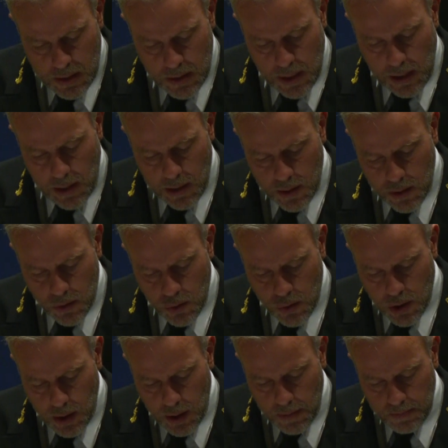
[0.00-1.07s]
Needless to
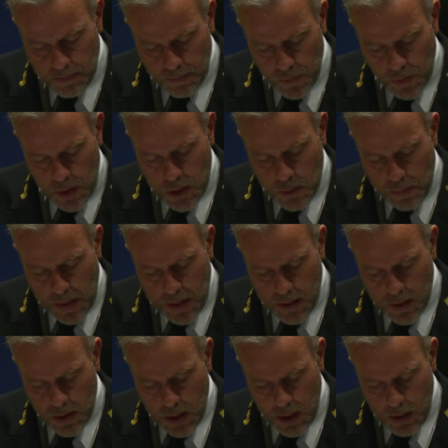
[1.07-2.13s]
say, these
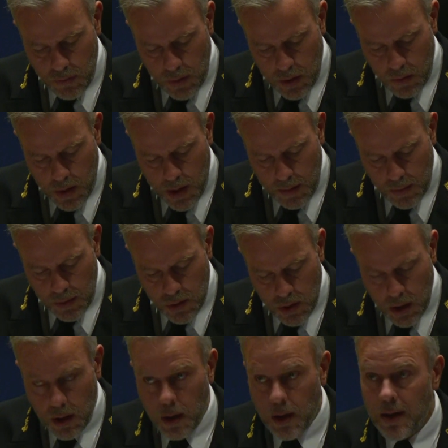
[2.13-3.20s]
plans and requirements
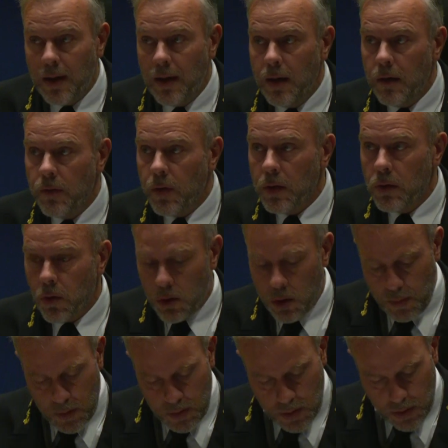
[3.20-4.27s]
are living
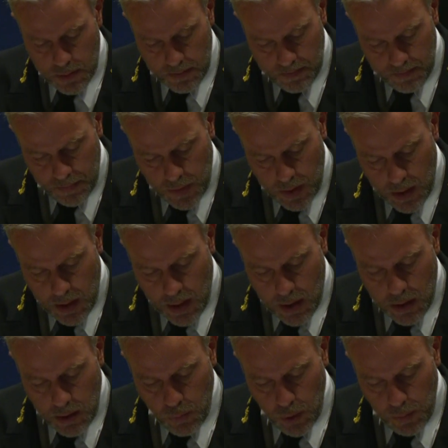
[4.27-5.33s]
documents
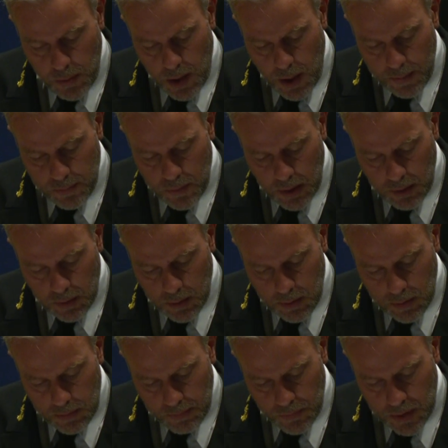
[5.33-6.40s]
they will be updated
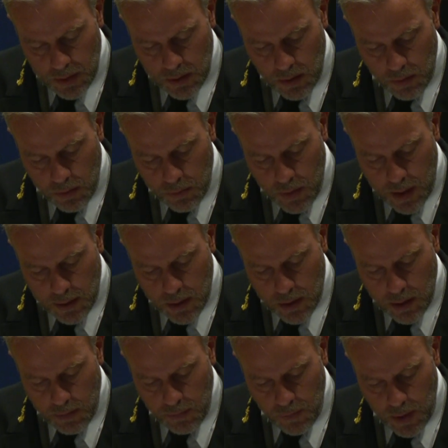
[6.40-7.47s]
as the threats
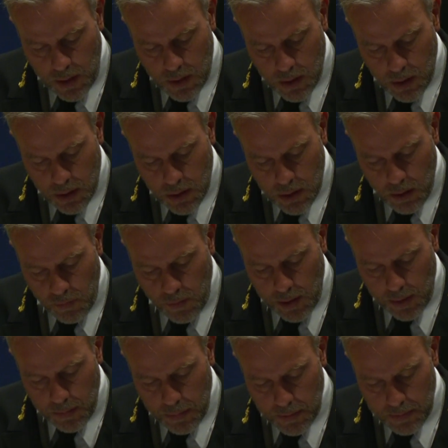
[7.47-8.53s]
that face us
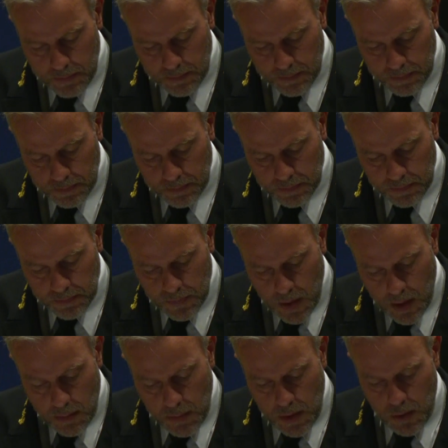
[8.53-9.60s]
develop.
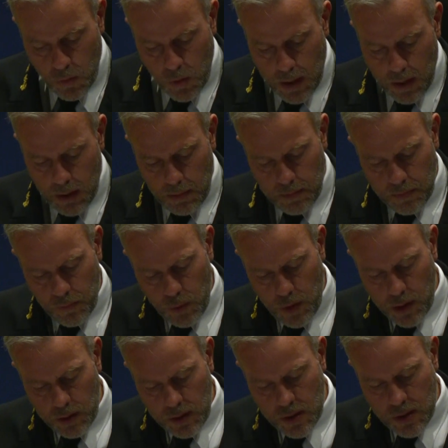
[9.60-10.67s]
Meanwhile, we
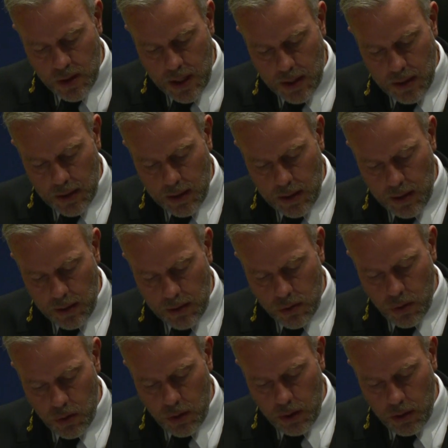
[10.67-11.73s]
are decidedly
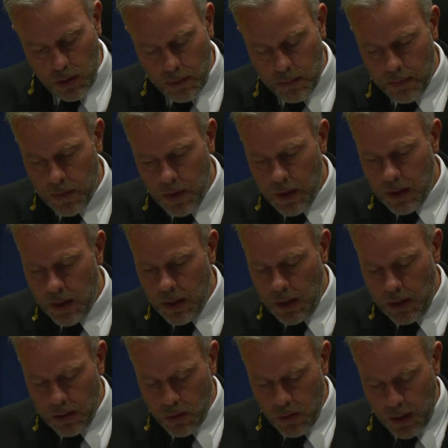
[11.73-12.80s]
turning them
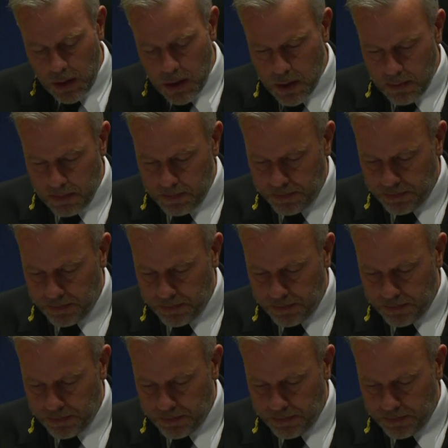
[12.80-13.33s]
into action.